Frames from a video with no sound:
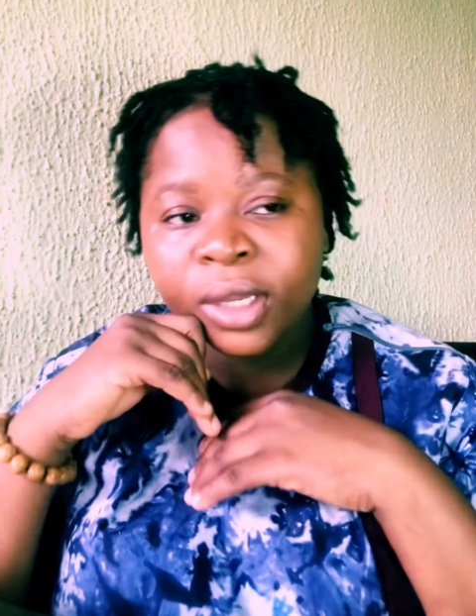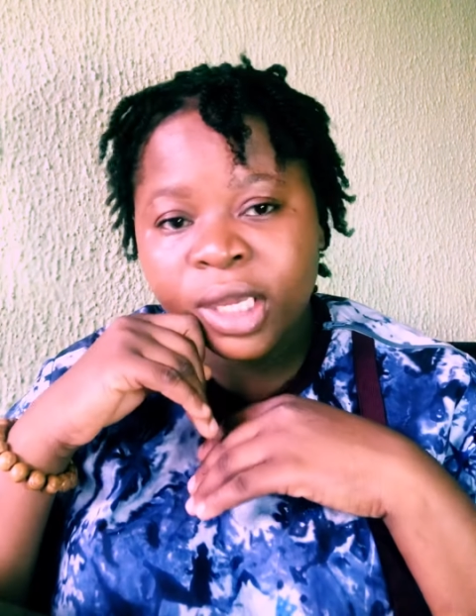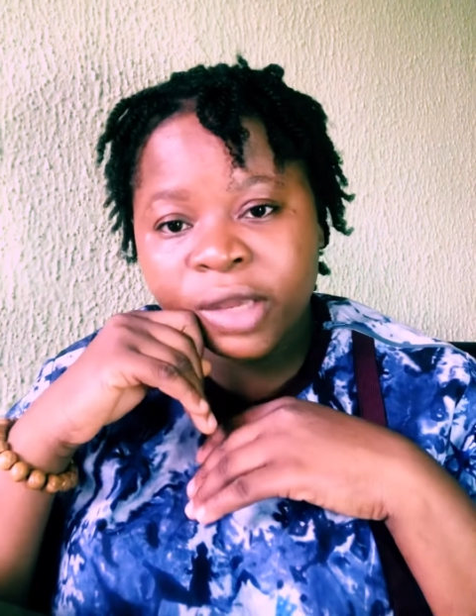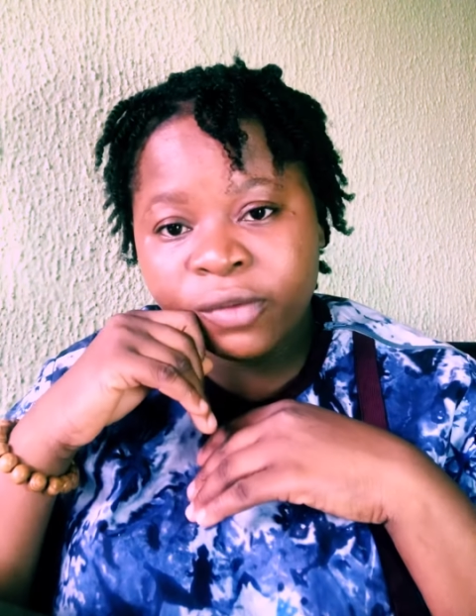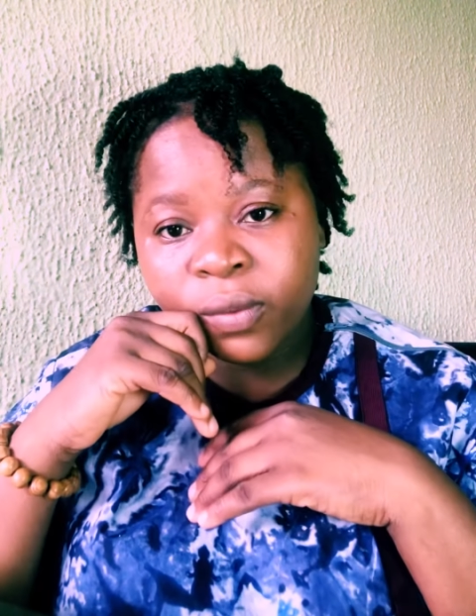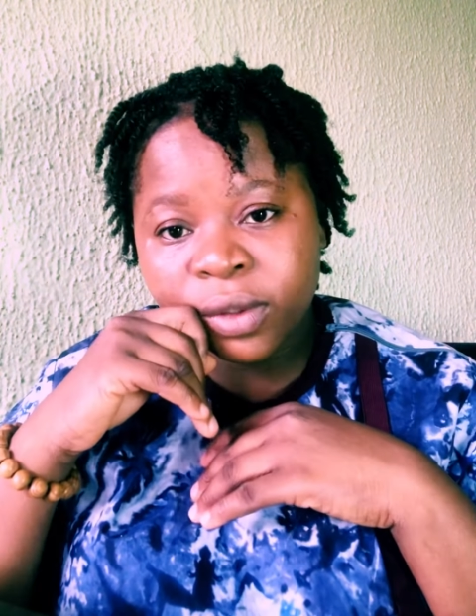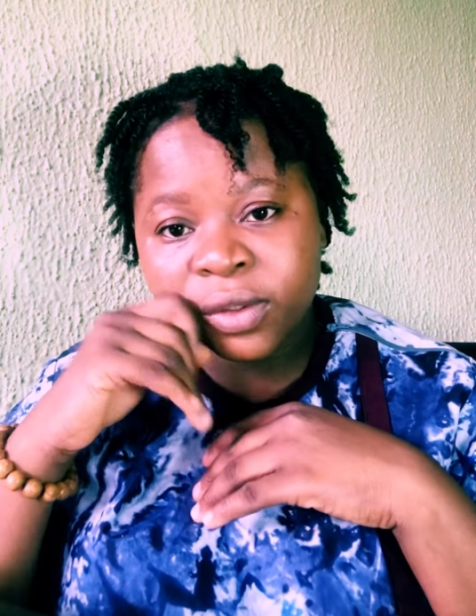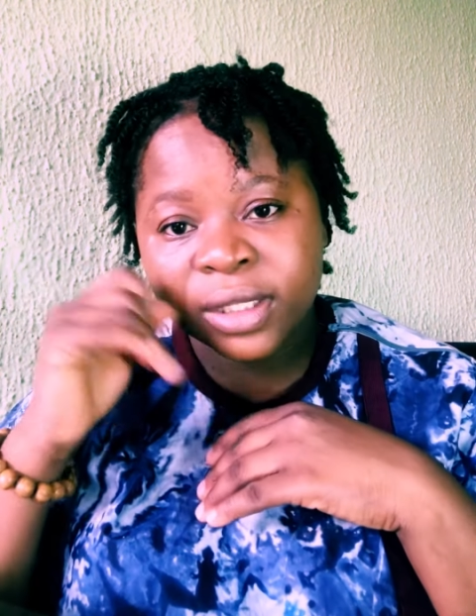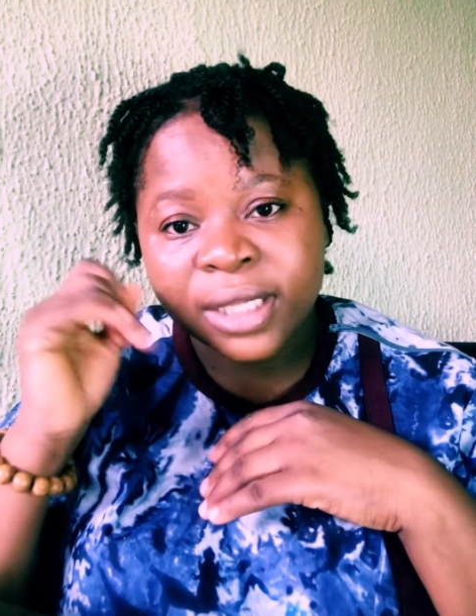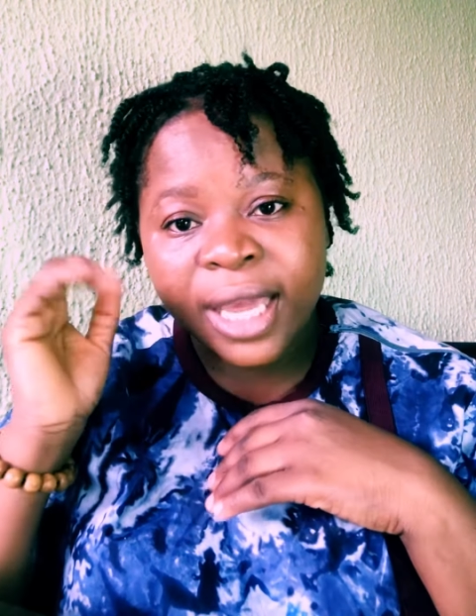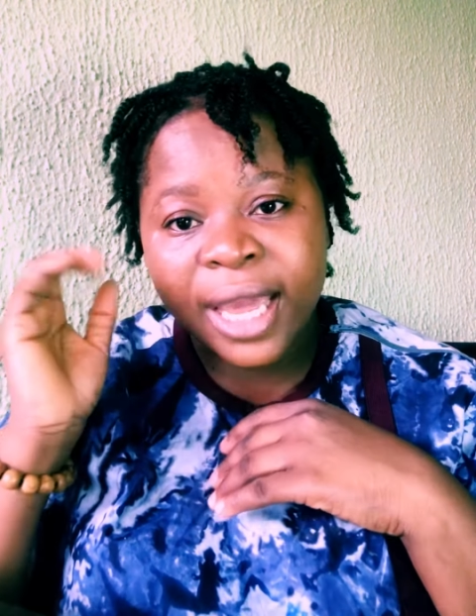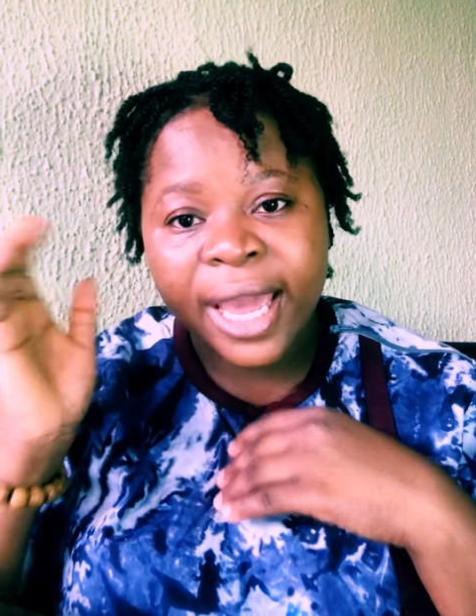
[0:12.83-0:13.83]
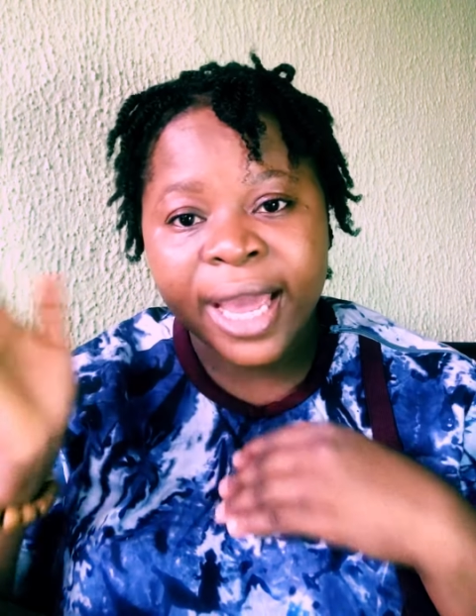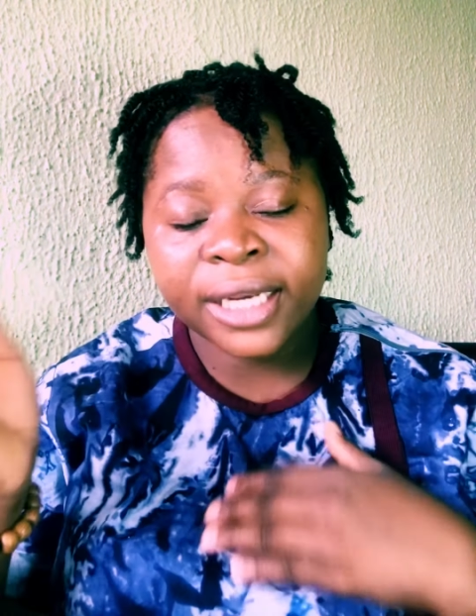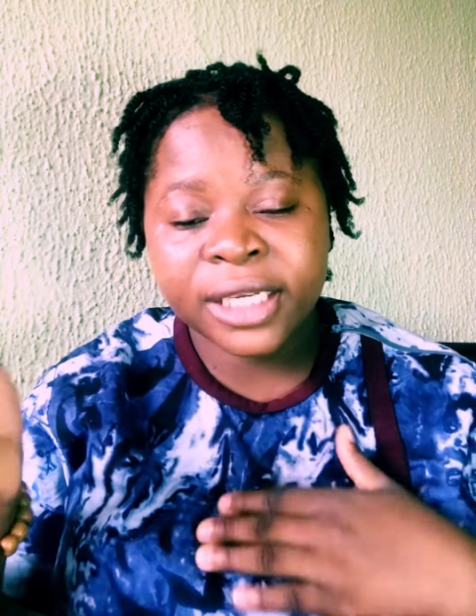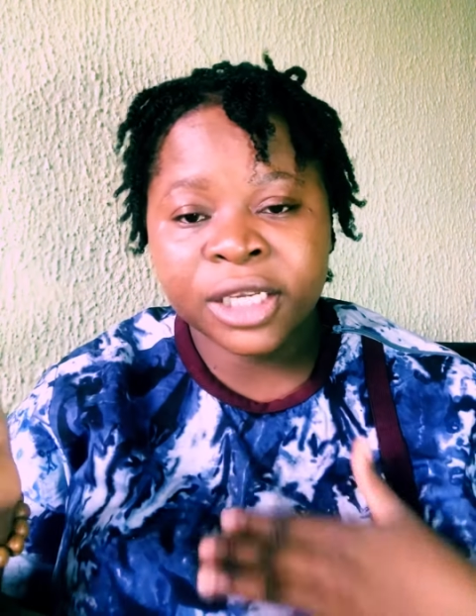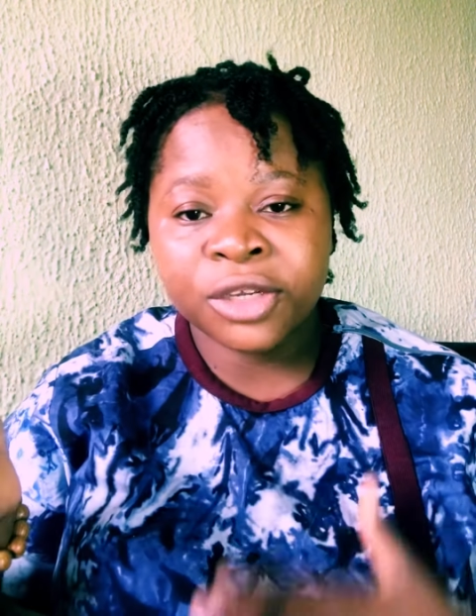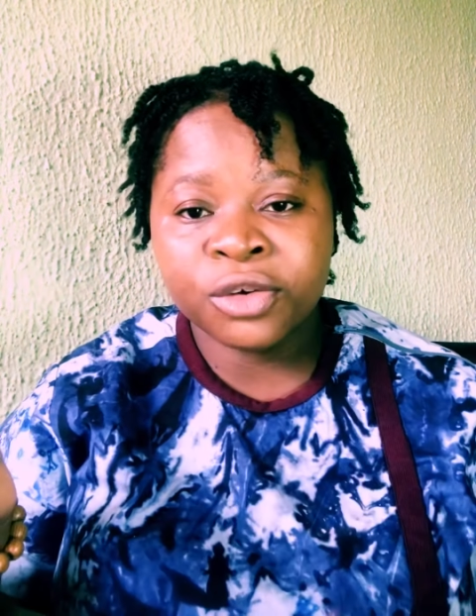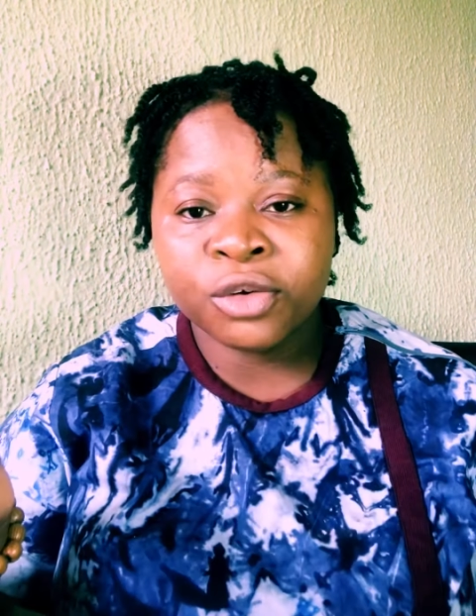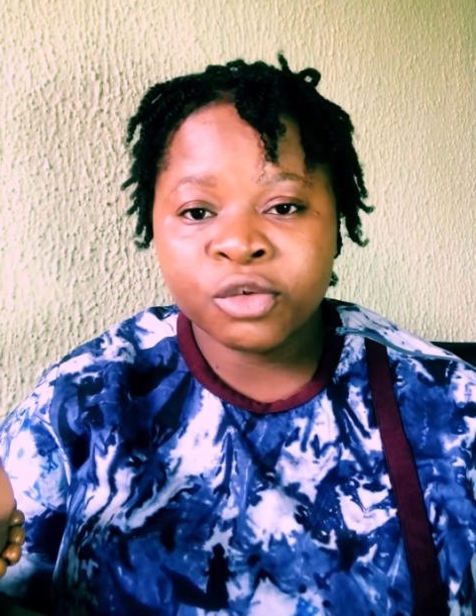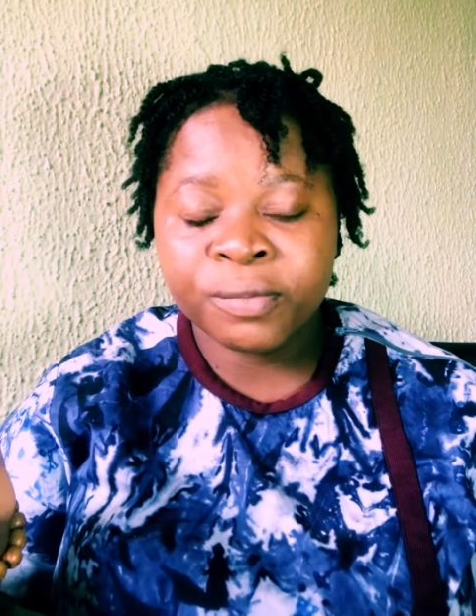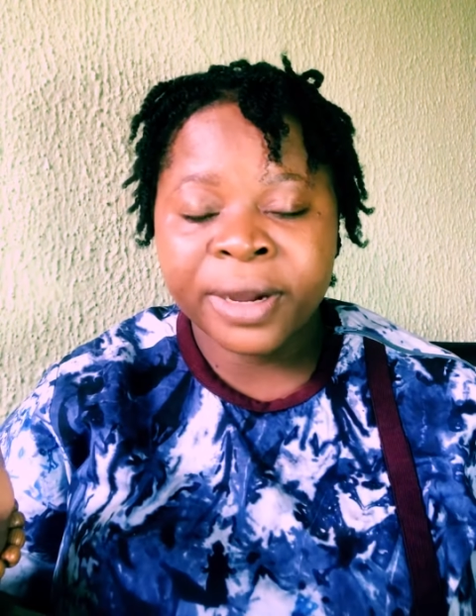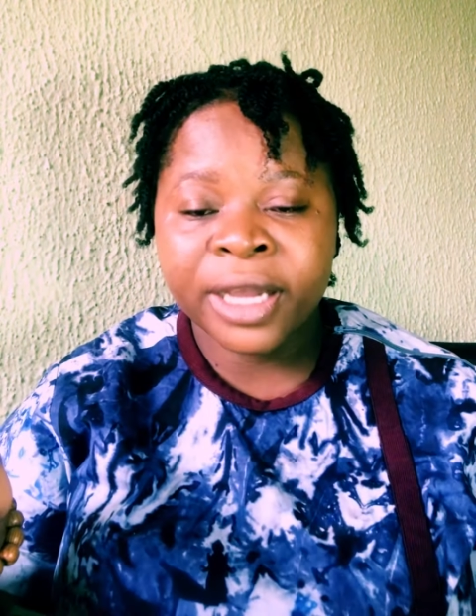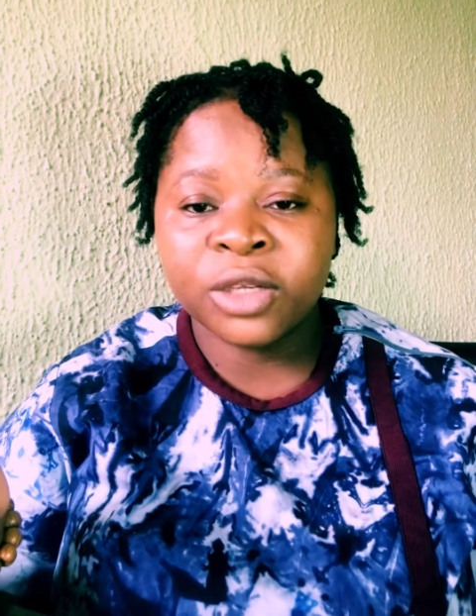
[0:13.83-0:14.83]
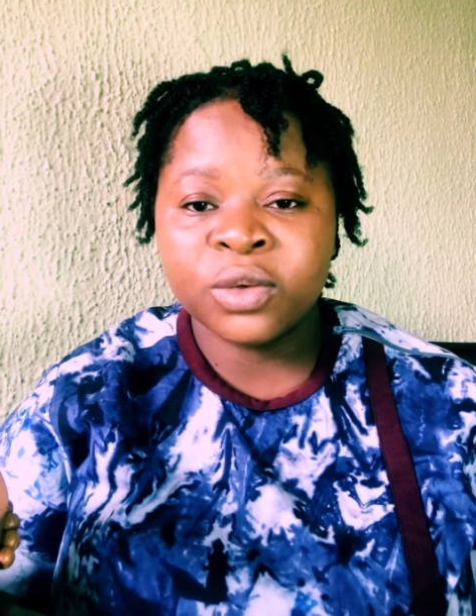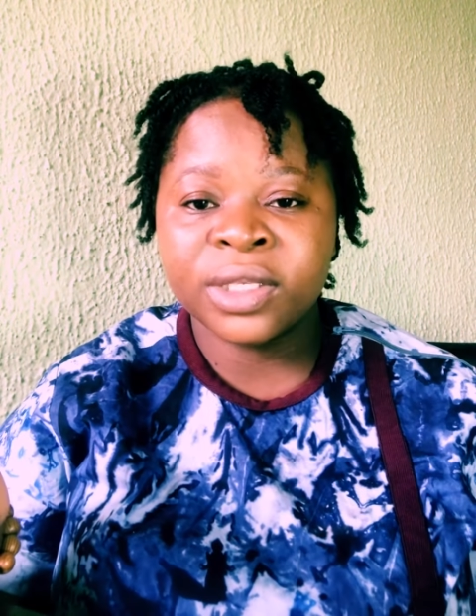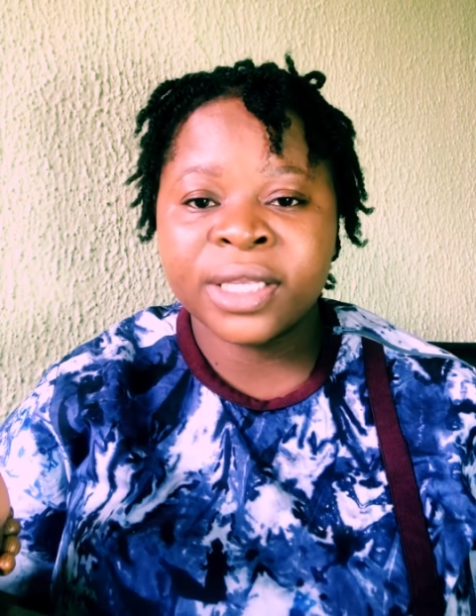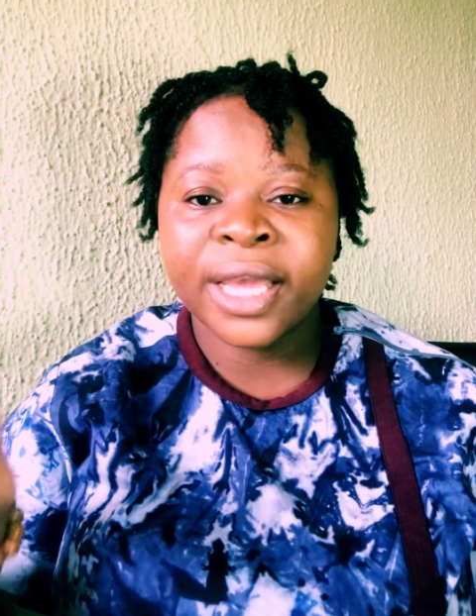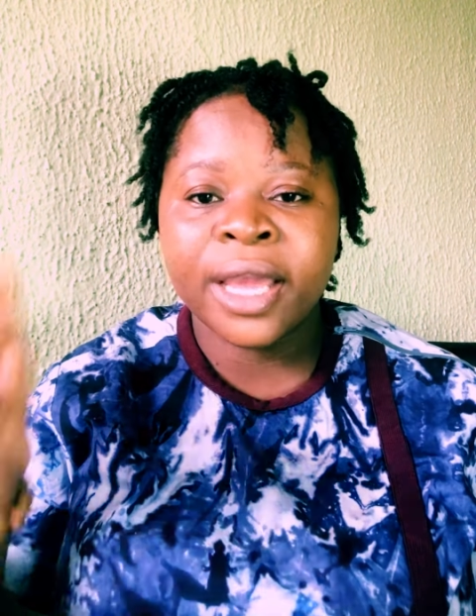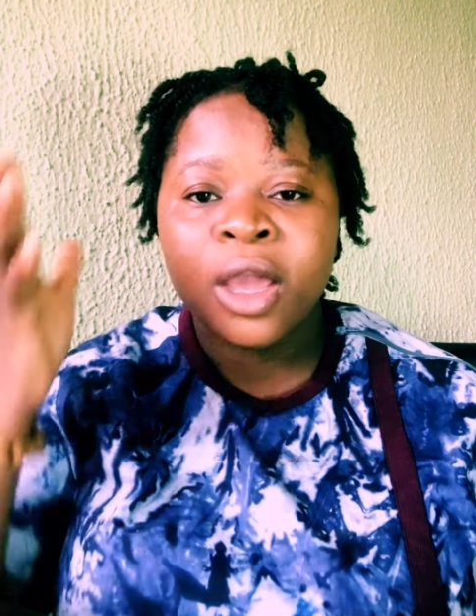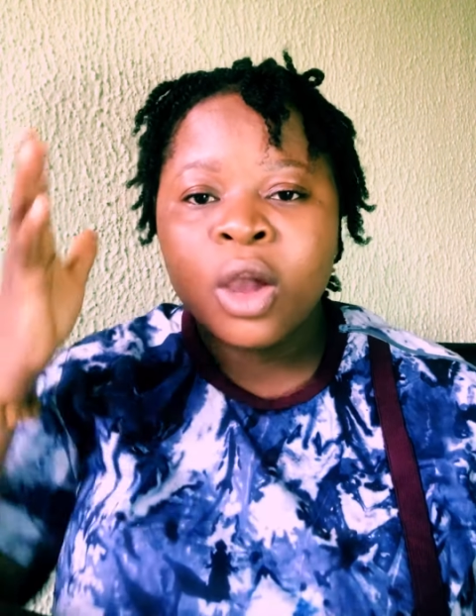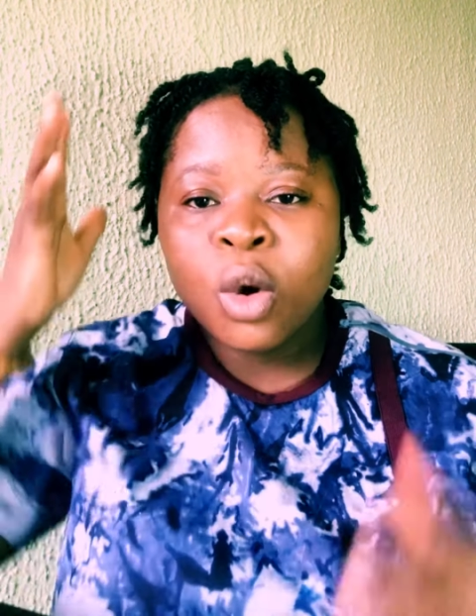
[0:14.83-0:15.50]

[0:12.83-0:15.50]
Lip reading: If you want to say head in Yoruba, you say